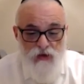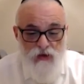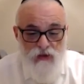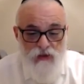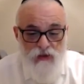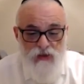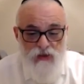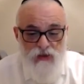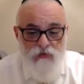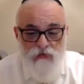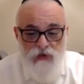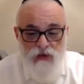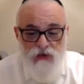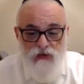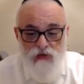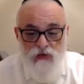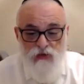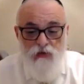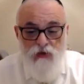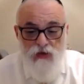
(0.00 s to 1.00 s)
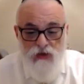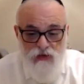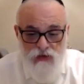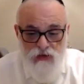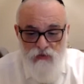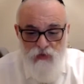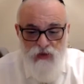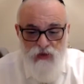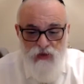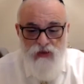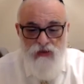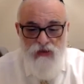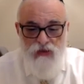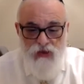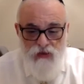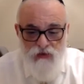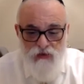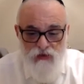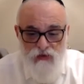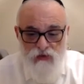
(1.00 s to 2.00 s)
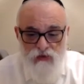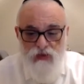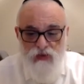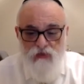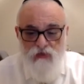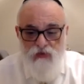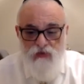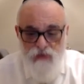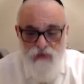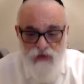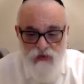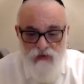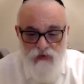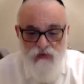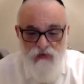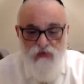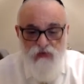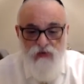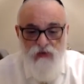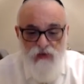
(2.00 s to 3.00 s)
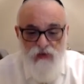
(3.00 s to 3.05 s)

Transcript: Now this can be read two ways, as we see now in the square brackets.